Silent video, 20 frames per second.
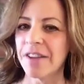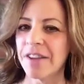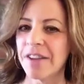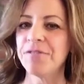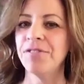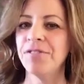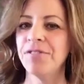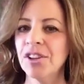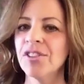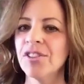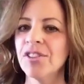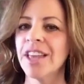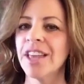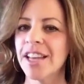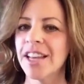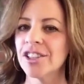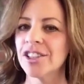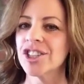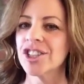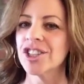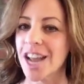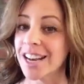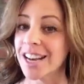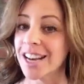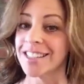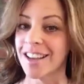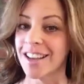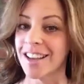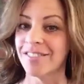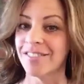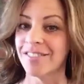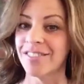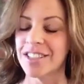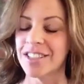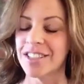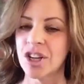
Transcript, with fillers: They feel the energetics of it.